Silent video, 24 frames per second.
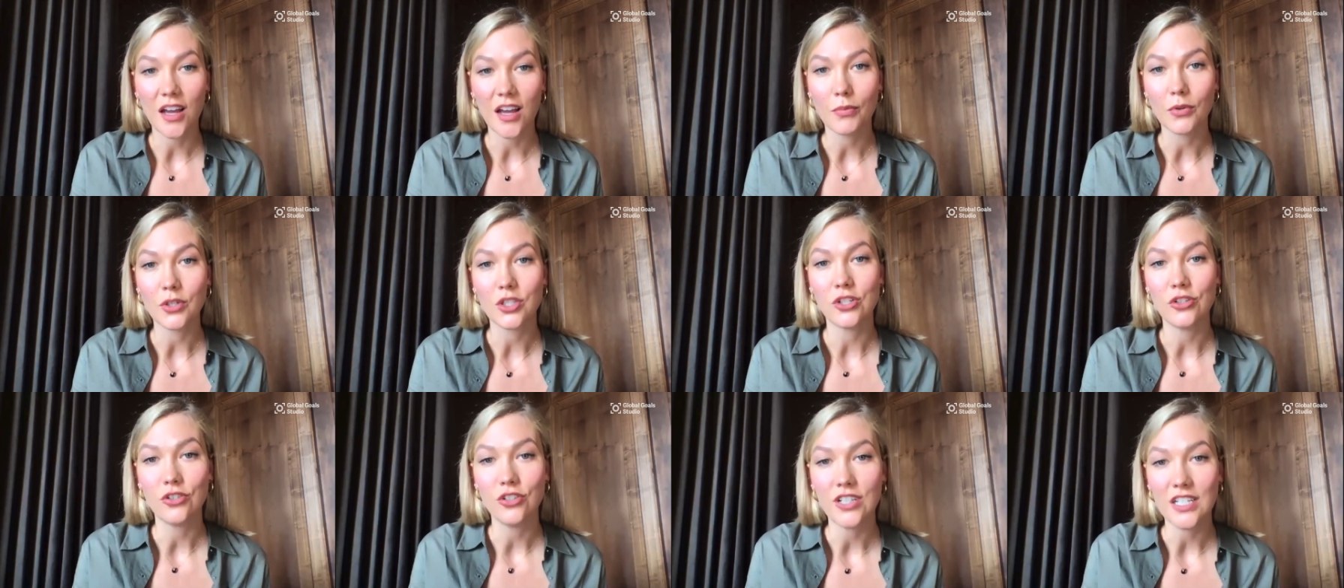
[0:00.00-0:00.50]

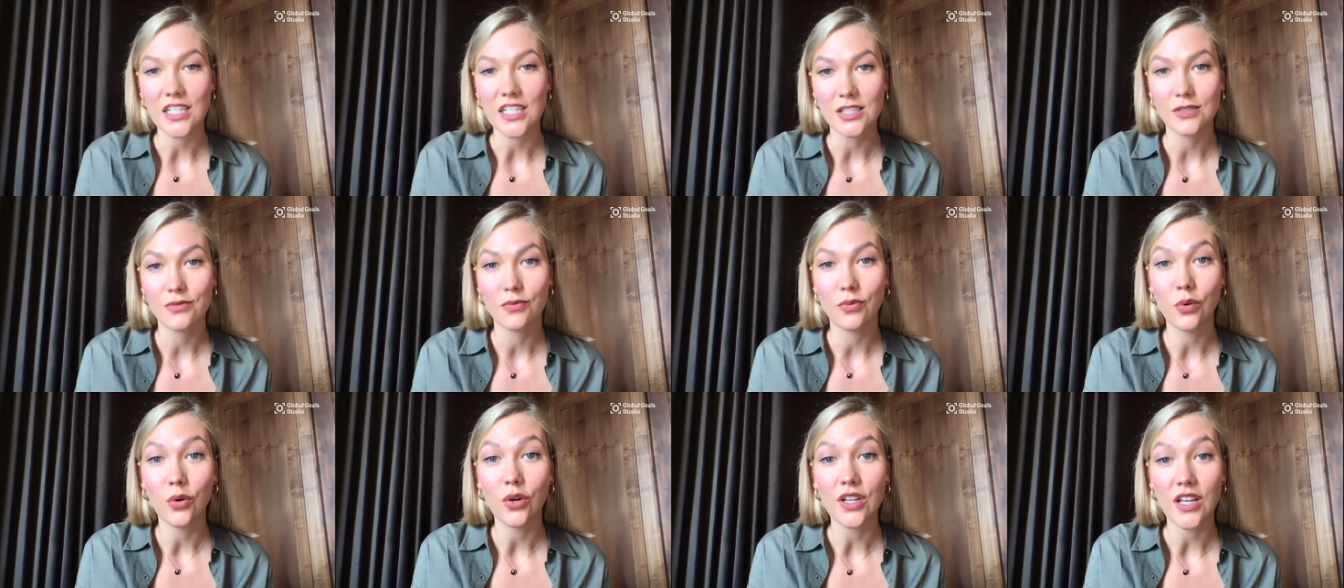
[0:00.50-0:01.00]
opportunities
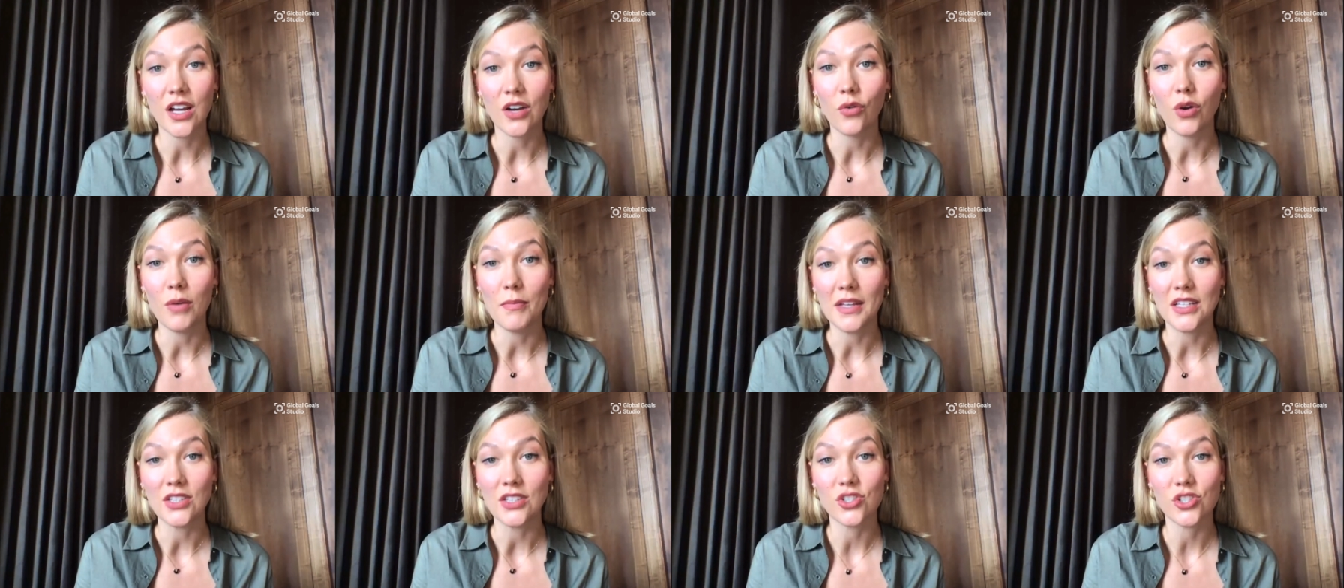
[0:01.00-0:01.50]
for young
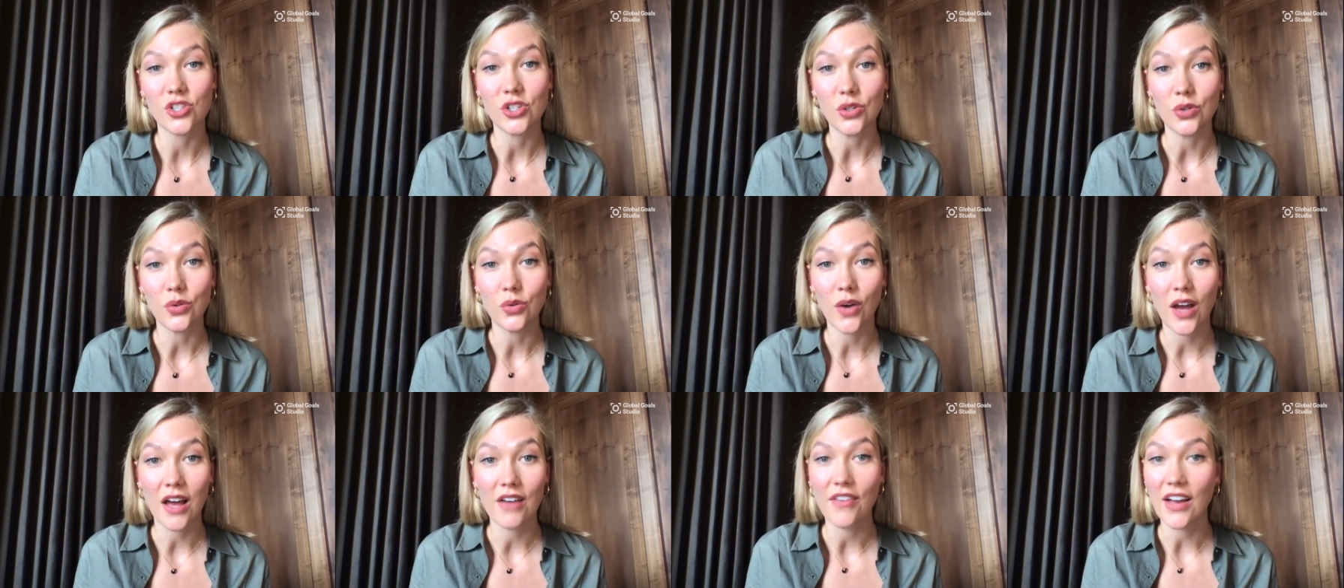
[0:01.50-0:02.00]
women
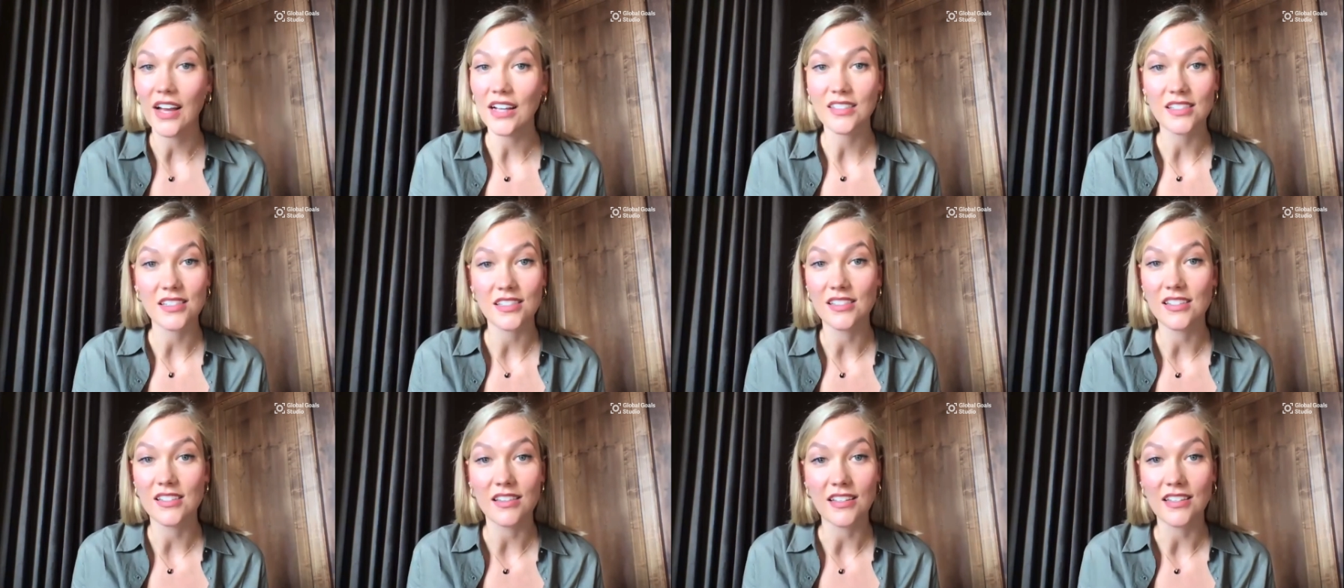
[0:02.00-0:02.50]
to have
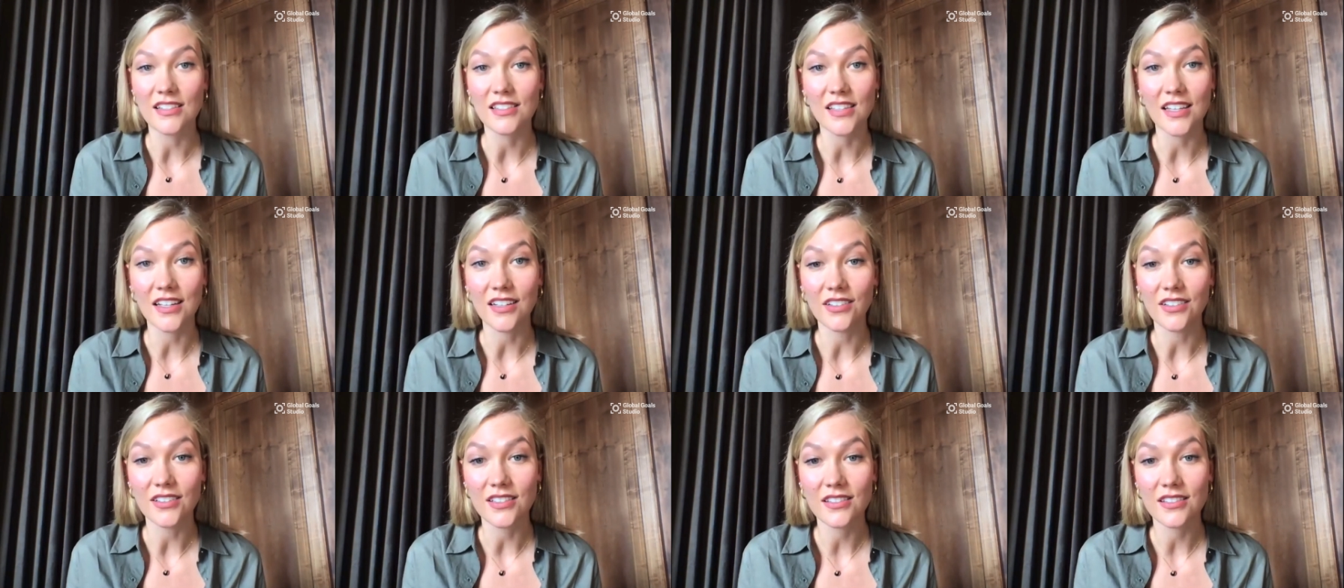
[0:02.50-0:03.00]
access to these
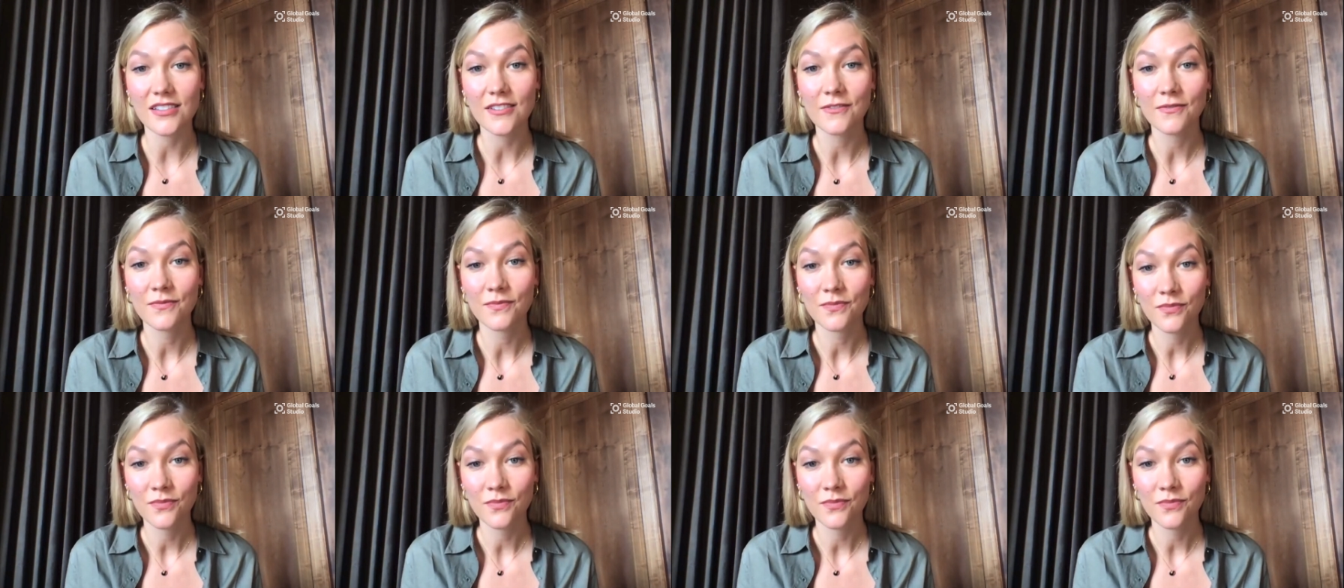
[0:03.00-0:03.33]
skills